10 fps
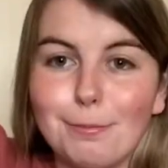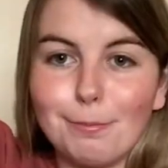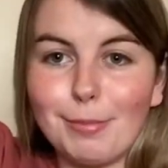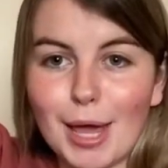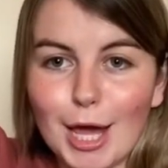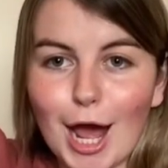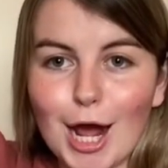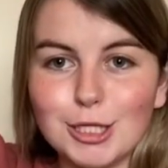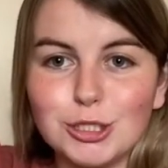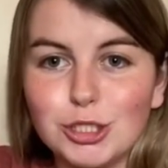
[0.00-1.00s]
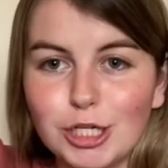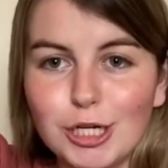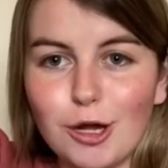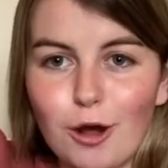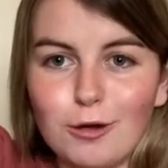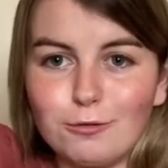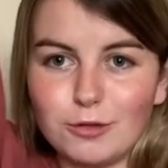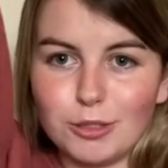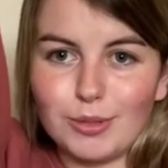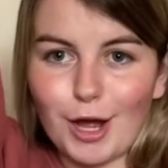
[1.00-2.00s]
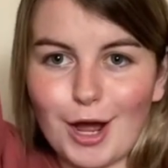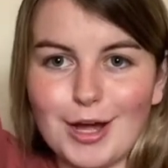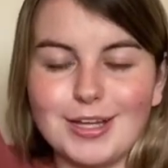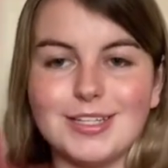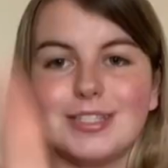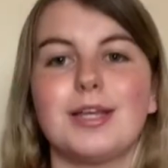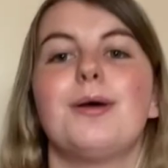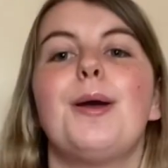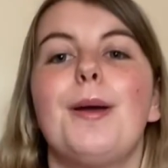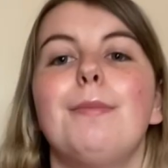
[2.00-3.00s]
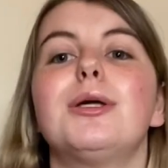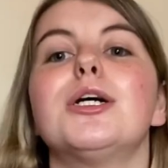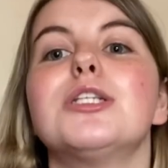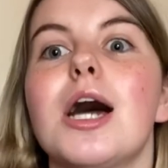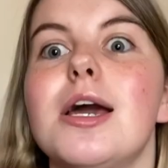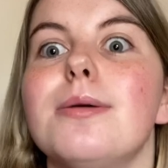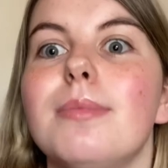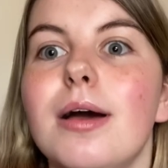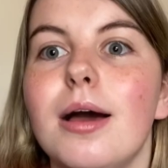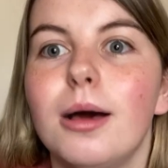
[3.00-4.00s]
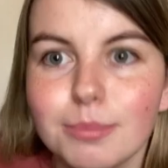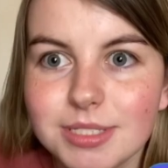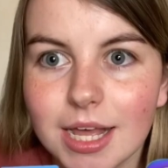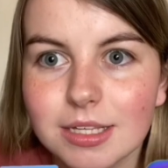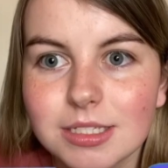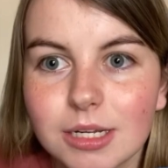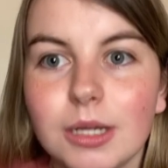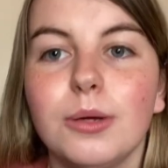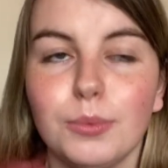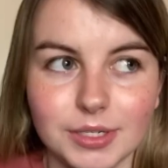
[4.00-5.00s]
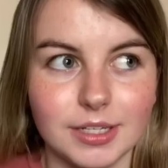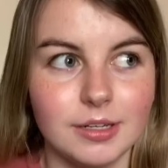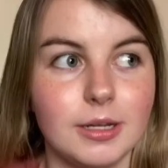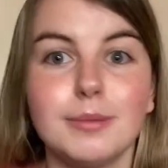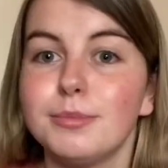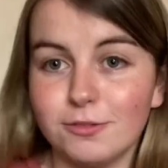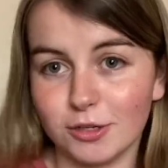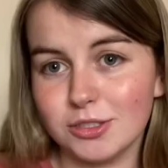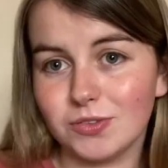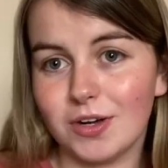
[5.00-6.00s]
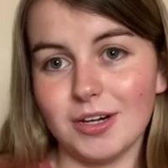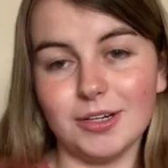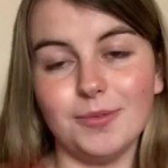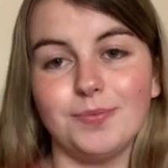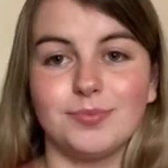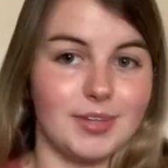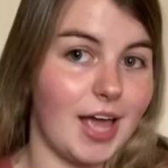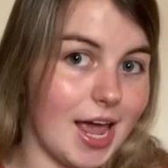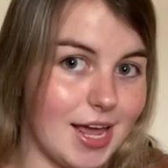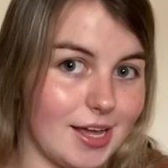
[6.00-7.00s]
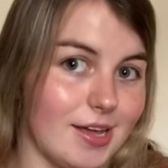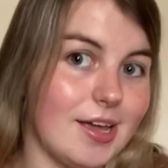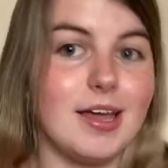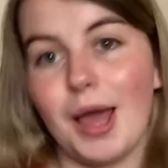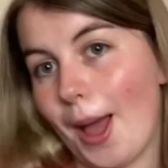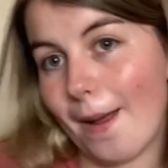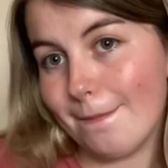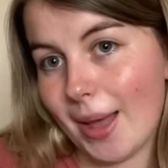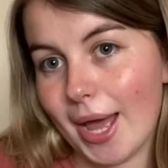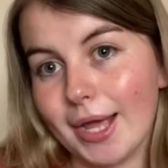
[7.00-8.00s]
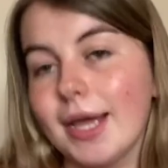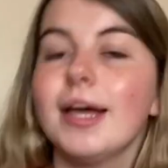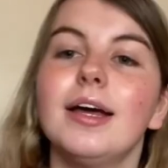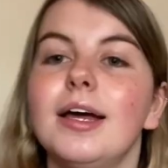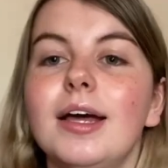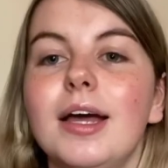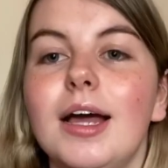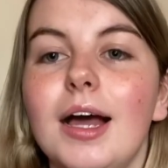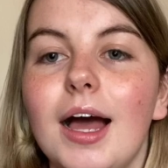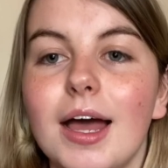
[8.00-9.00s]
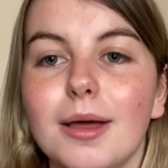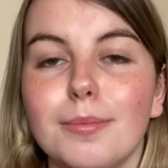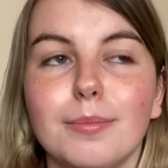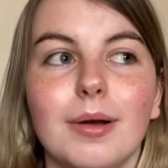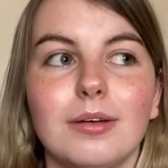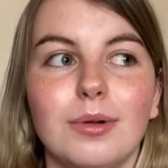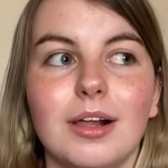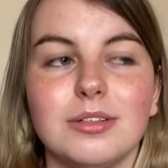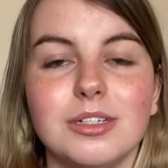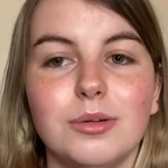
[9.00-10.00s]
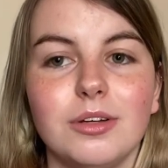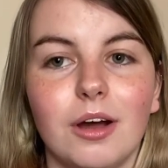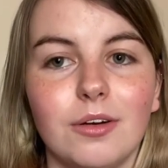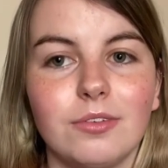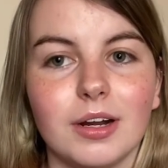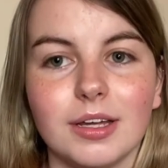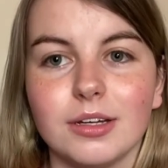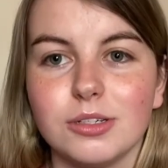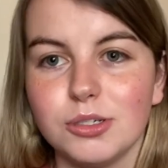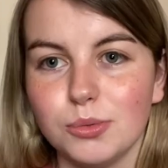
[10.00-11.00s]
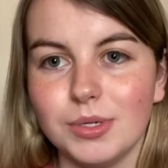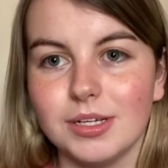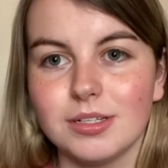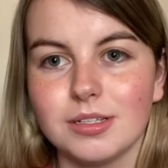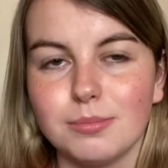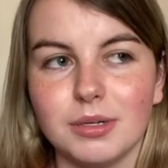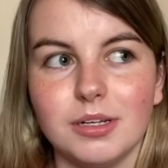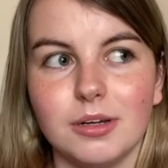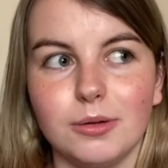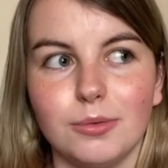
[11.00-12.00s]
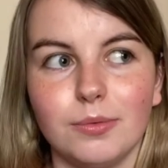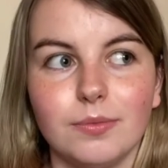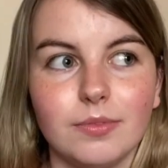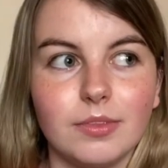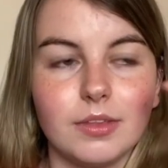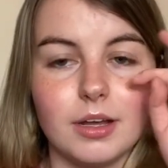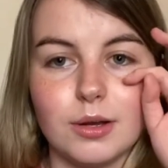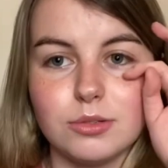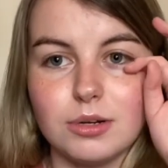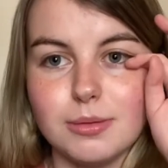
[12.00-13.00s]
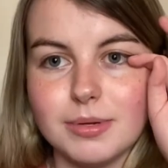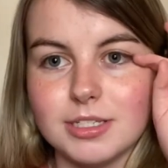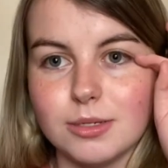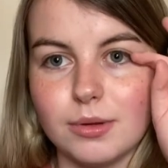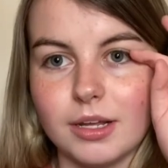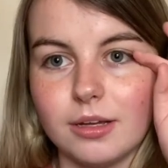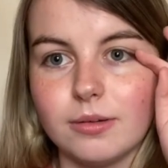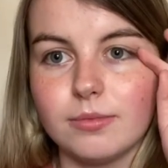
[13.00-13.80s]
big ass Shein haul for you guys because I am obsessed with it. But first of all, hey, I'm back. Well, I've only gone for like 2 weeks, but you know, I was really busy with like